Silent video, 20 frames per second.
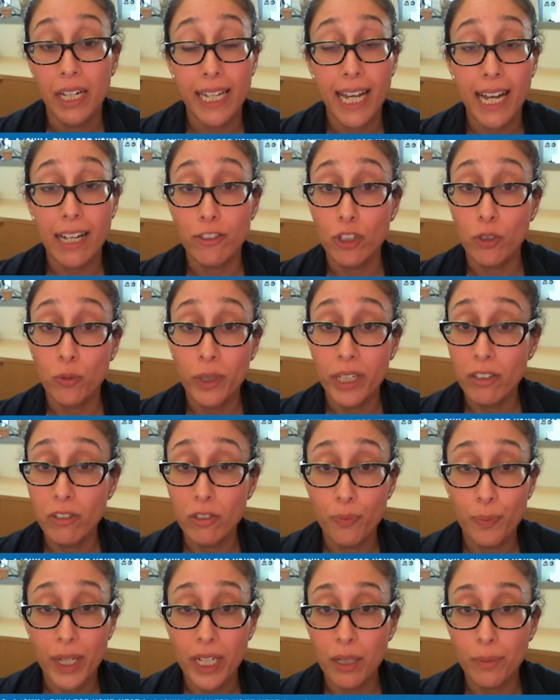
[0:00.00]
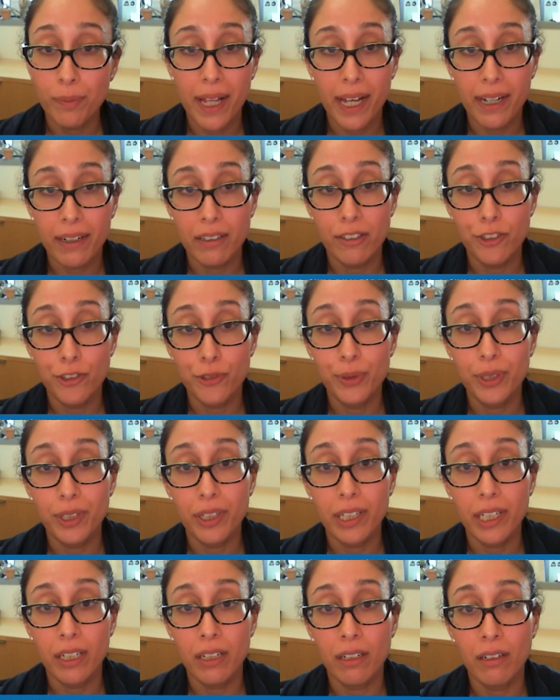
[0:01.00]
Yeah, so we use beta blockers
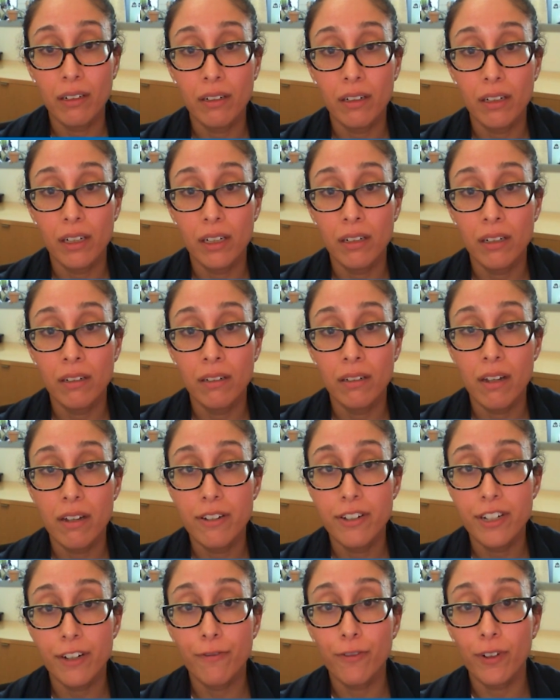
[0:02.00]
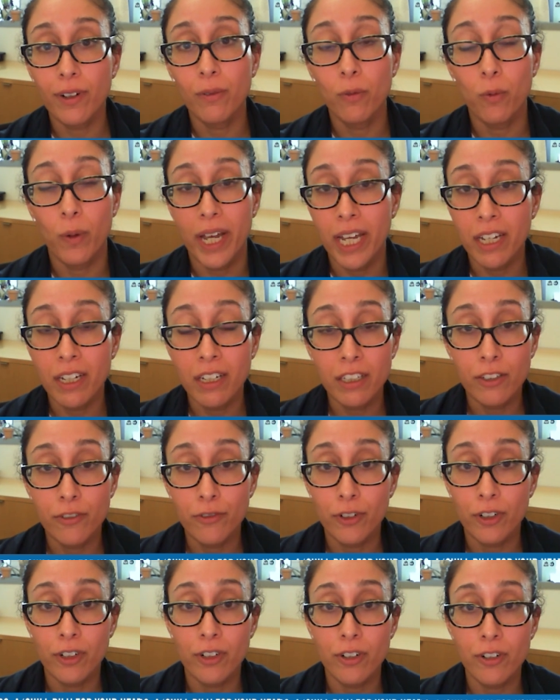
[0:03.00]
really in in different ways
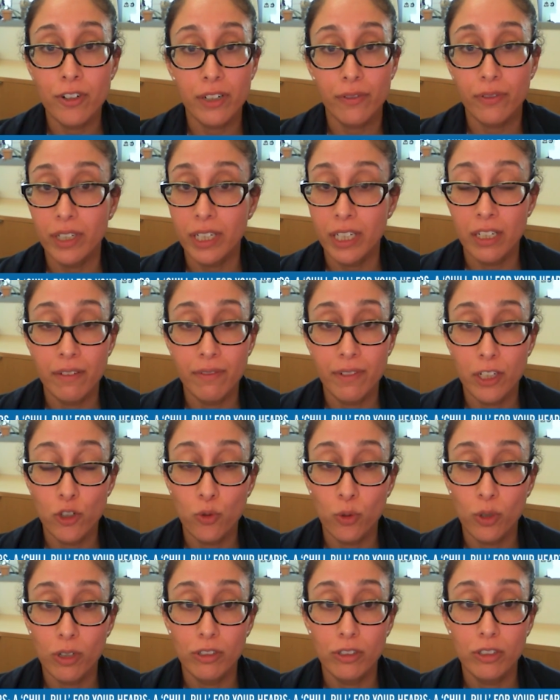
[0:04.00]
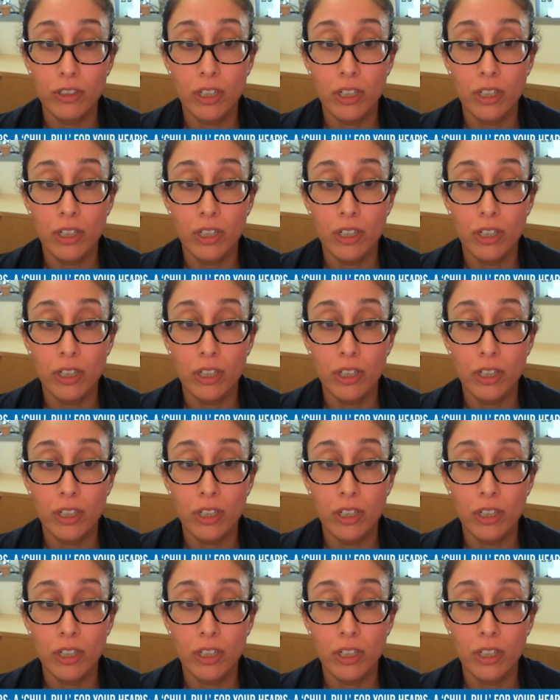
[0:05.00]
for different individuals.